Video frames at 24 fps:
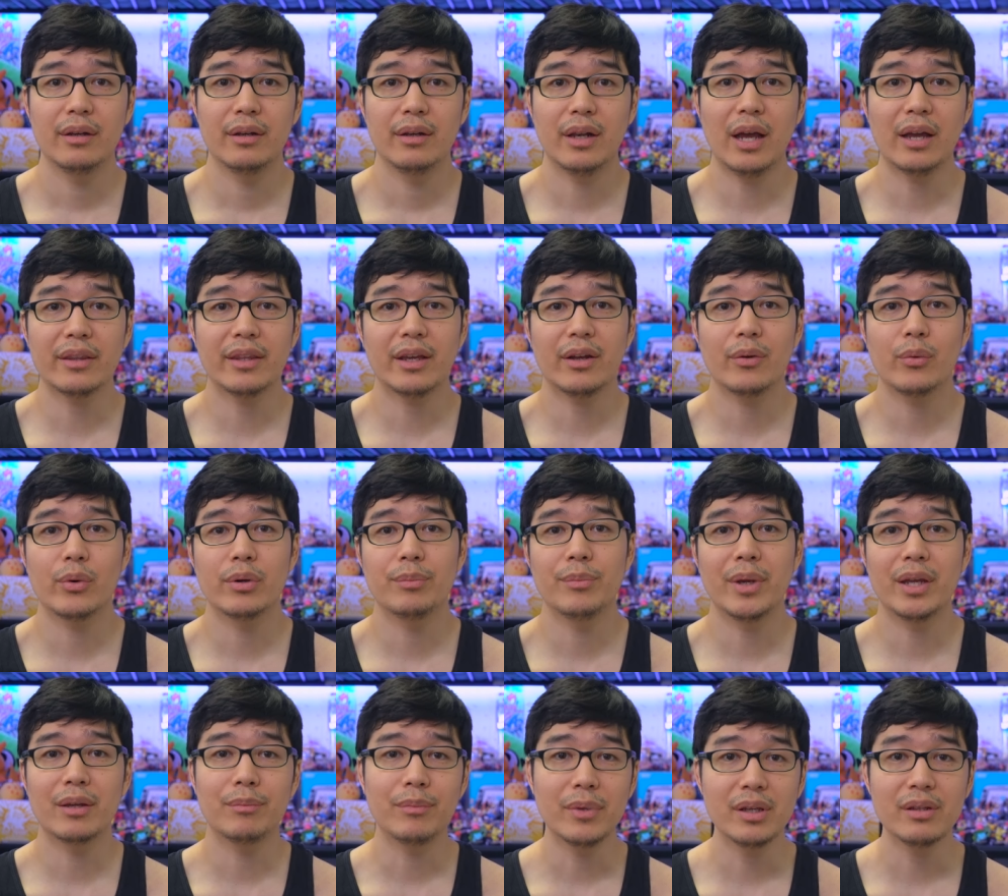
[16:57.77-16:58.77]
Not that it would
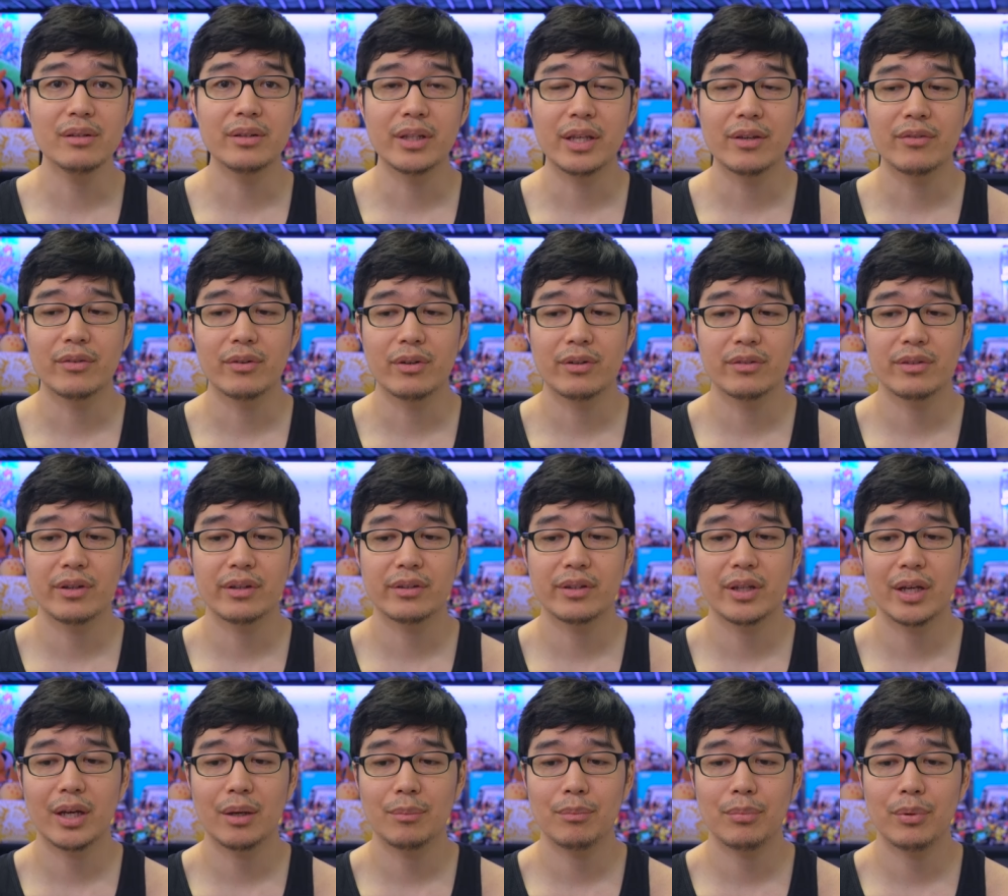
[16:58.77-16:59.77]
make me leave or anything like
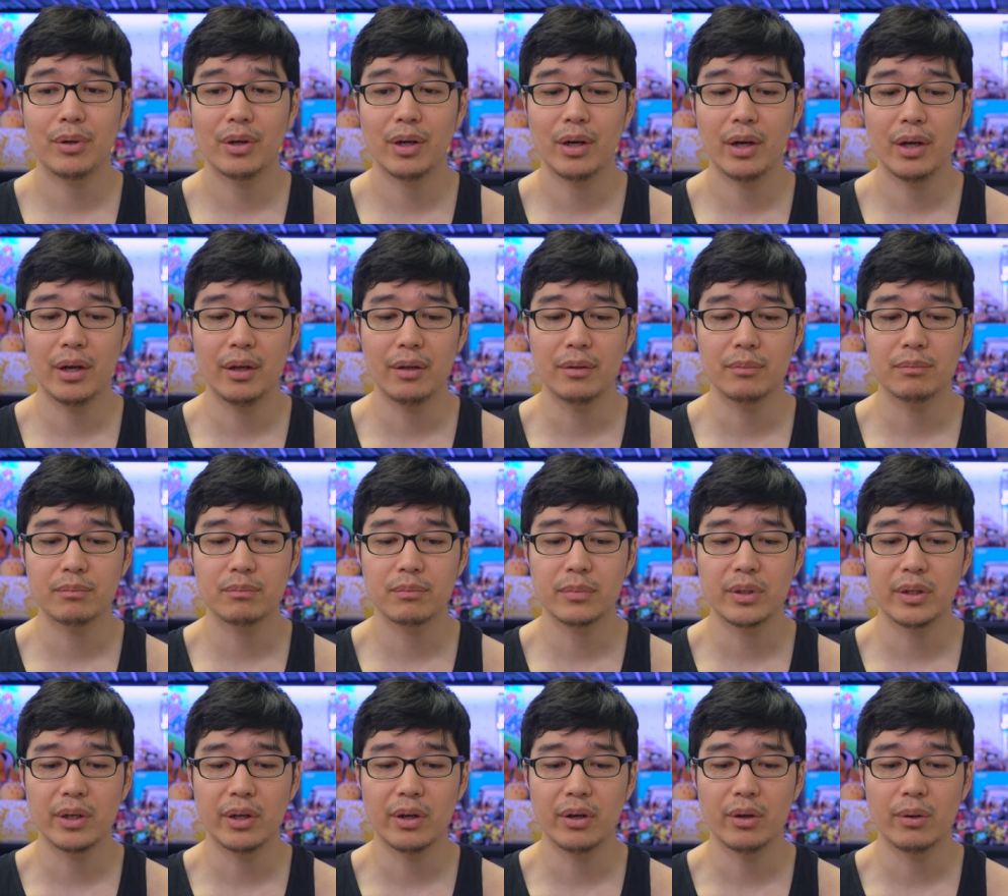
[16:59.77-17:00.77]
that, but
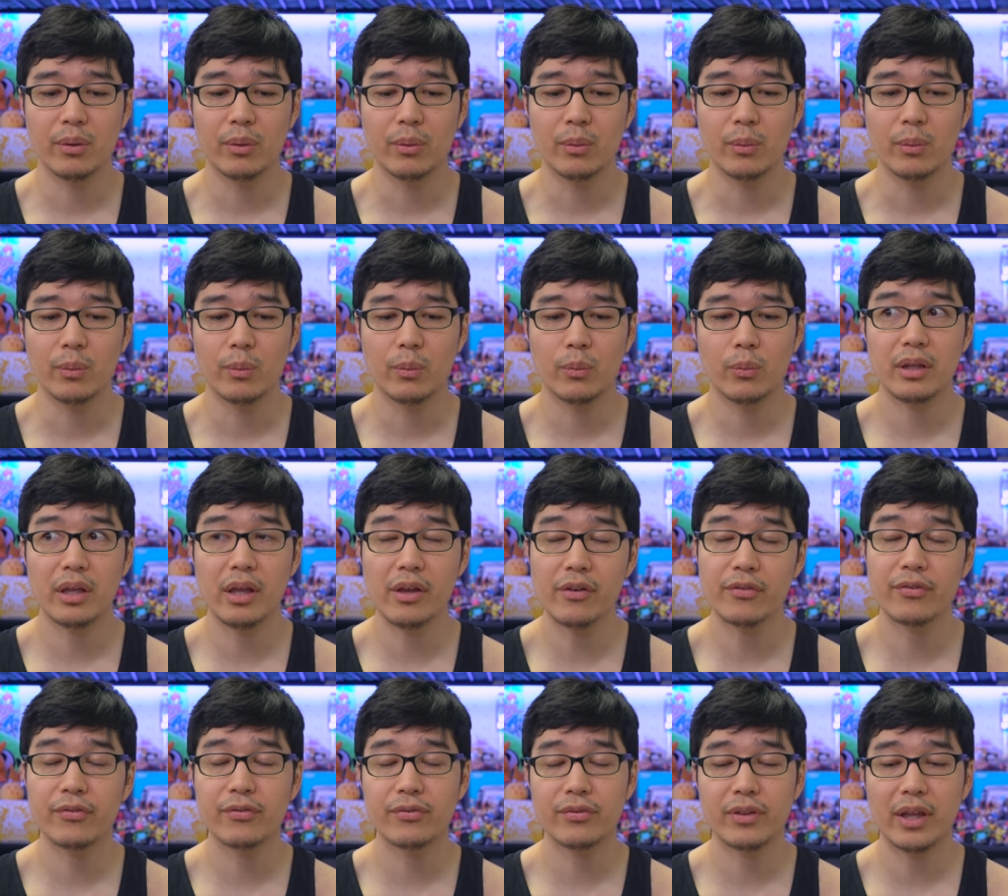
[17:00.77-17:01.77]
you know,
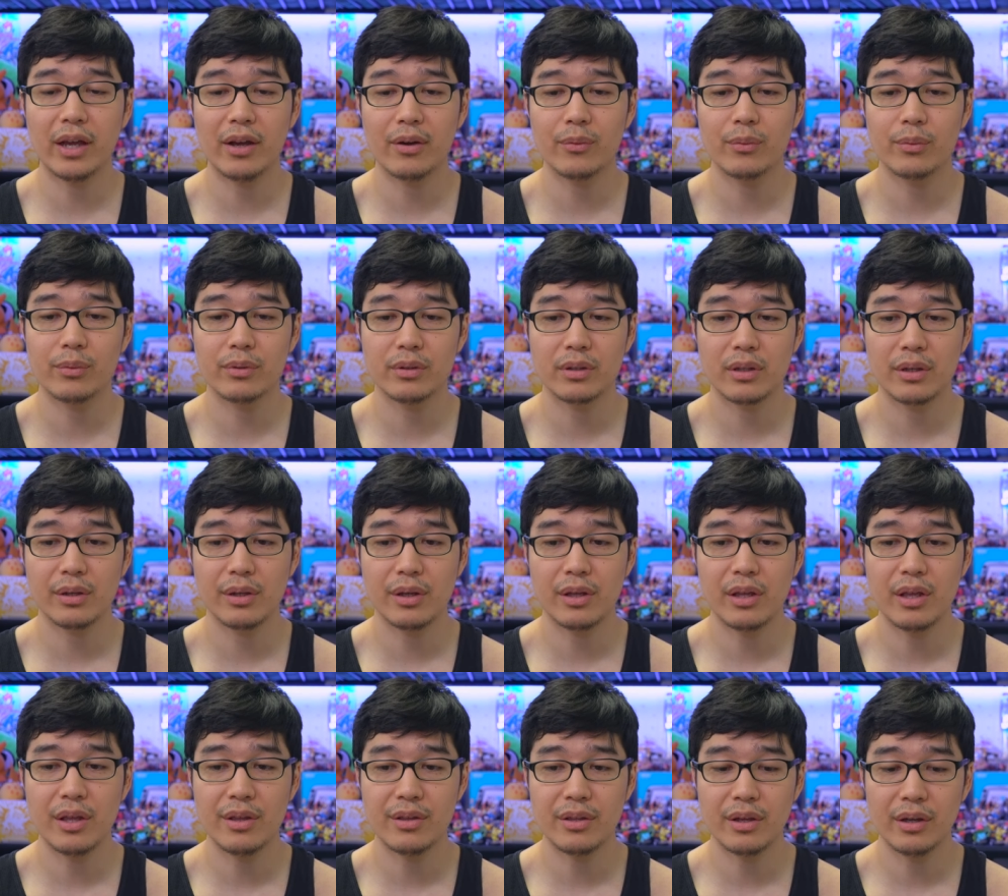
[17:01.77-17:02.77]
if that
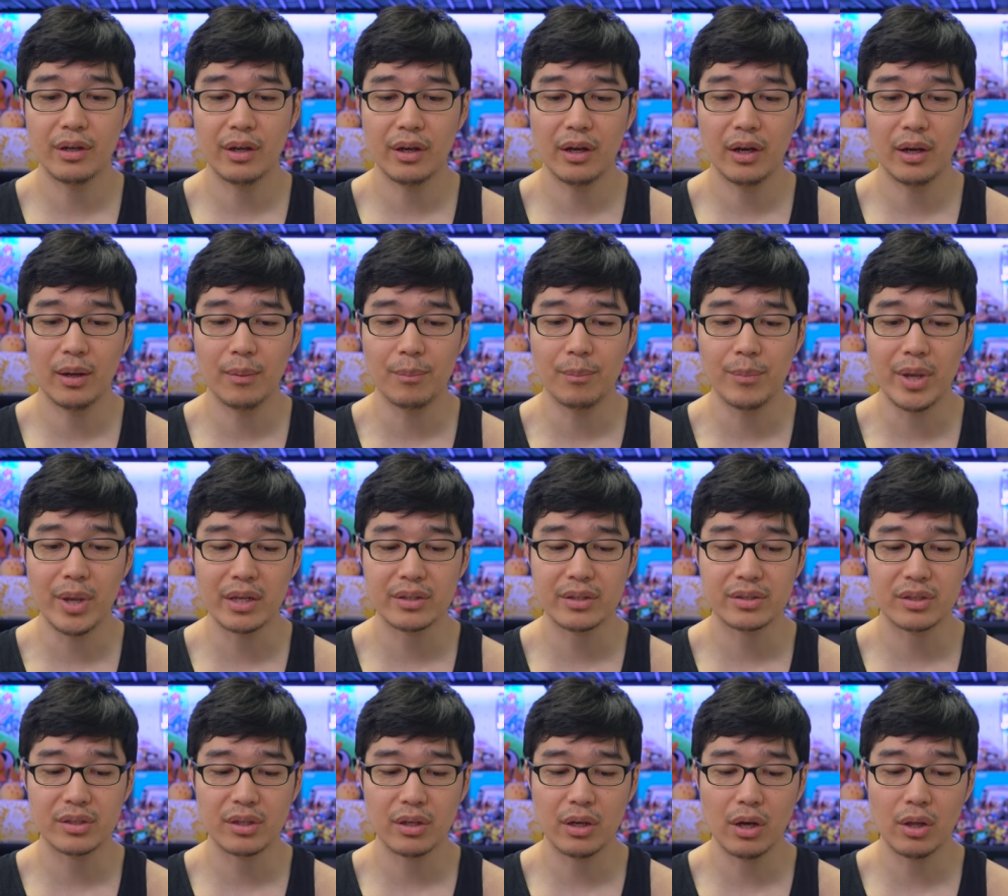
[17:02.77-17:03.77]
um,
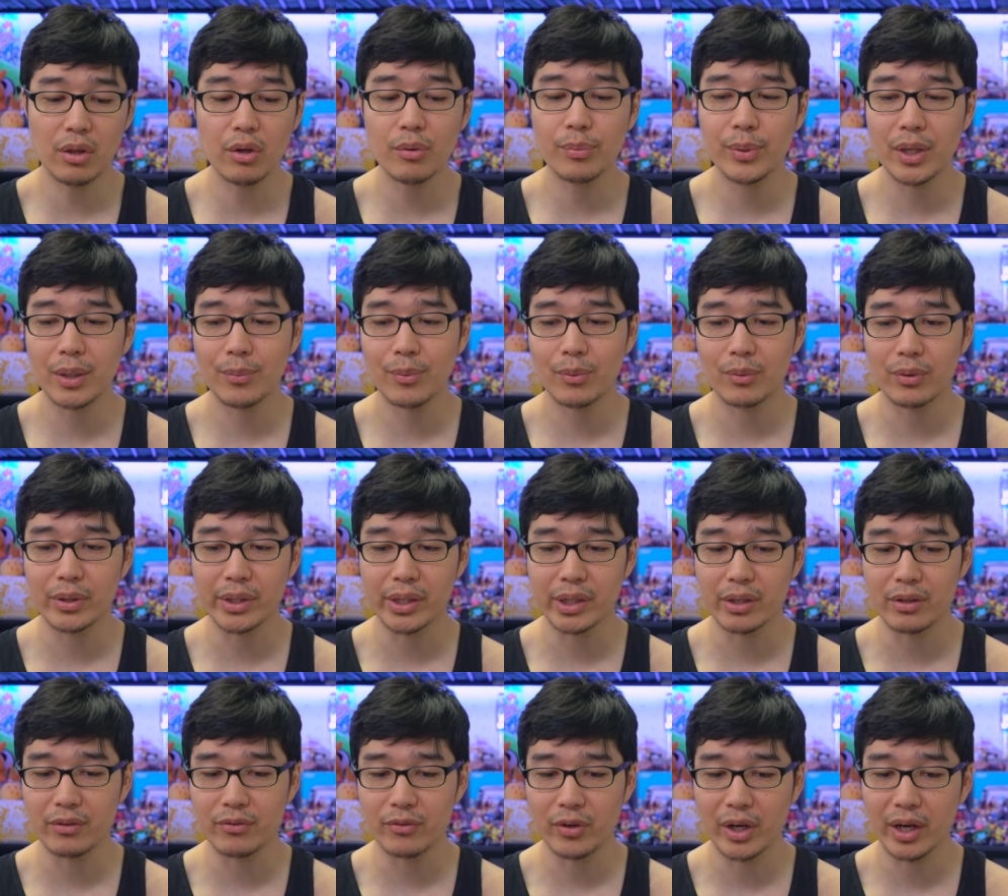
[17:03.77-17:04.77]
makes other people
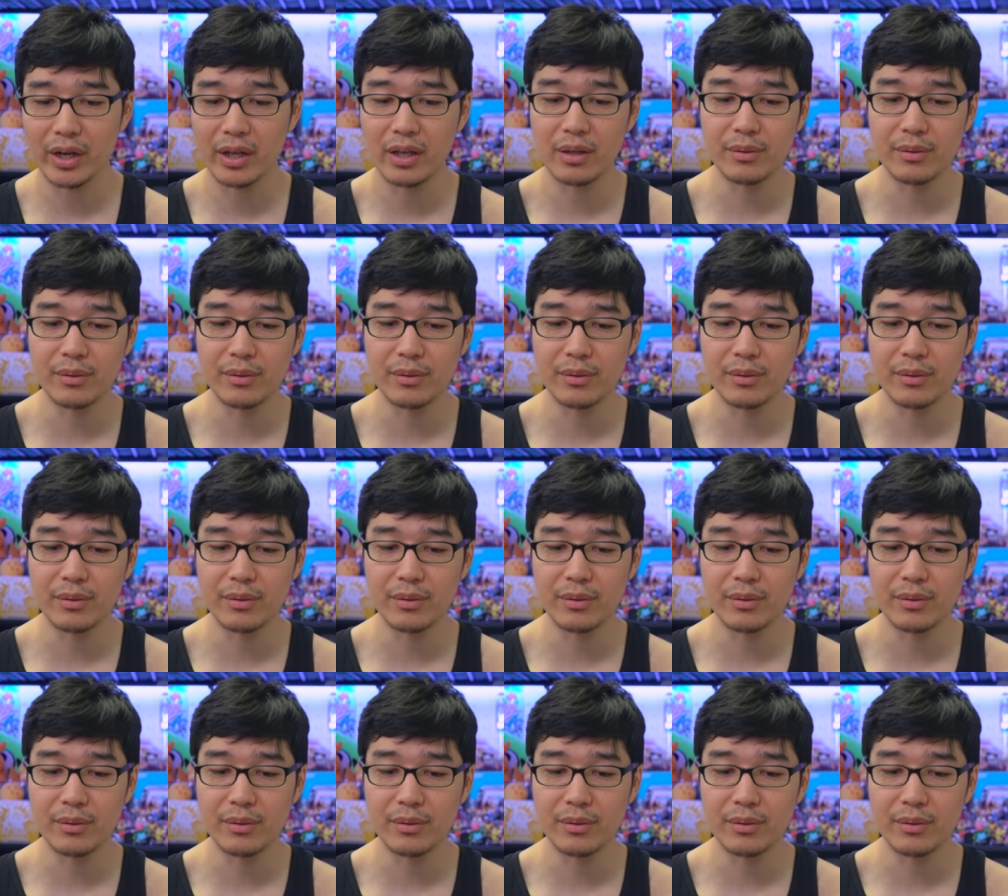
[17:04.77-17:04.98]
leave, right?